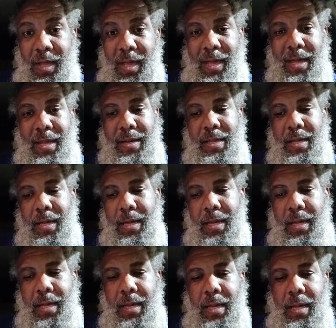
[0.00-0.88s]
and
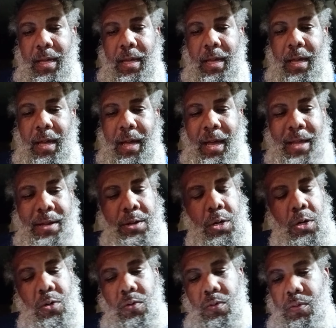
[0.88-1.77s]
I
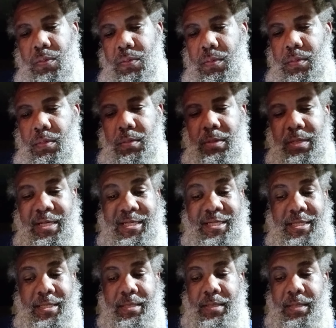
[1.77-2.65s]
know,
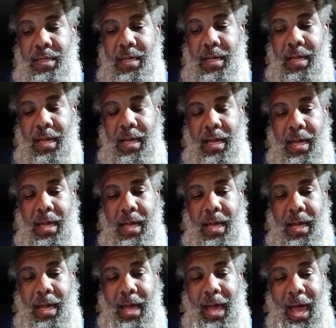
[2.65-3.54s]
listen,
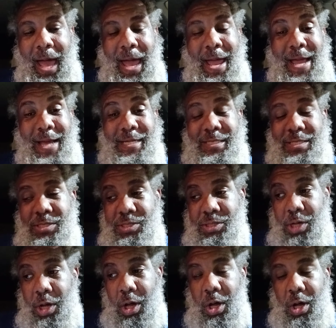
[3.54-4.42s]
I actually
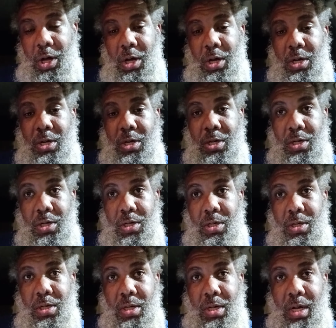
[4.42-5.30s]
saw,
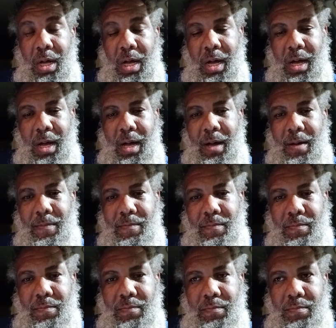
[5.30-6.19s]
I
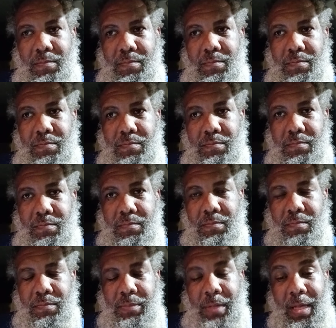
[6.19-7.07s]

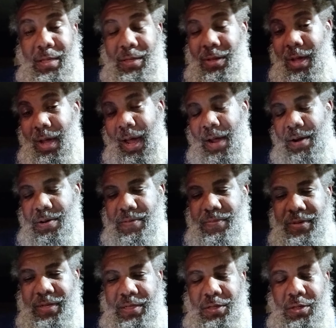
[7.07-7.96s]
don't
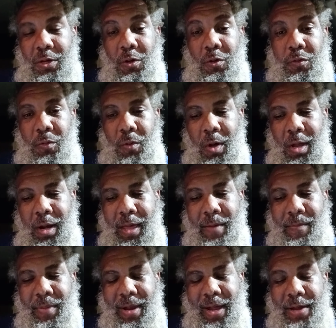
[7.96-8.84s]
even need to go through all
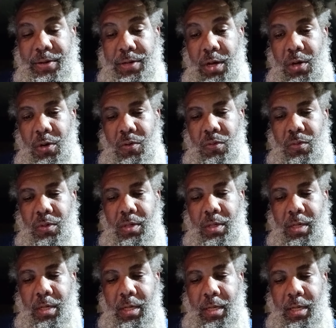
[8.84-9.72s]
that, but I know
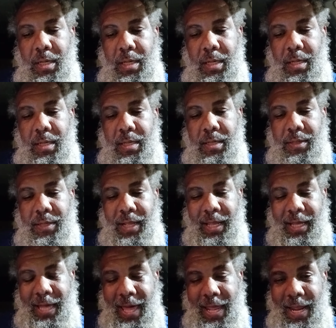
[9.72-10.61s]
that
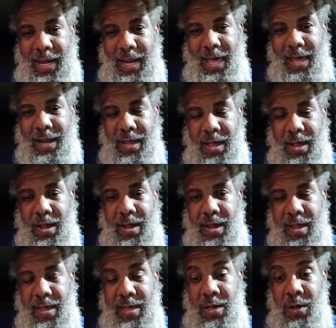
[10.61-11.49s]
I got a lot of
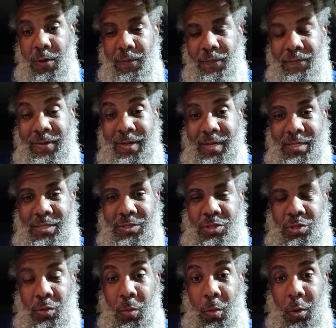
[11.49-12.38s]
ill
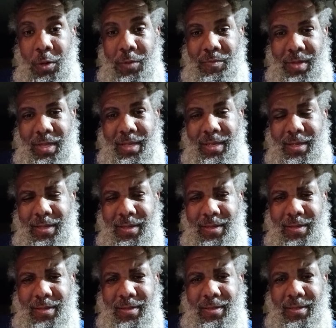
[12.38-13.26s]
feelings toward me.
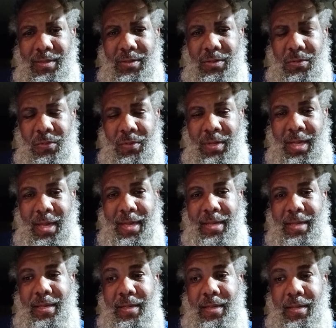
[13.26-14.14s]

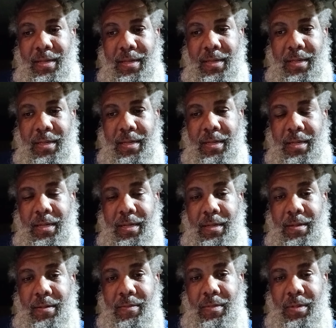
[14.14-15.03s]
Okay?
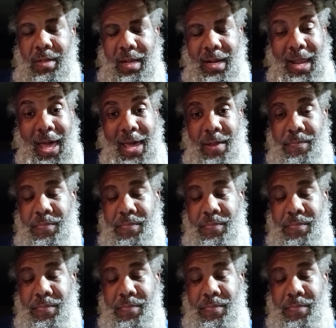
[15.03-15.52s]
Now, a lot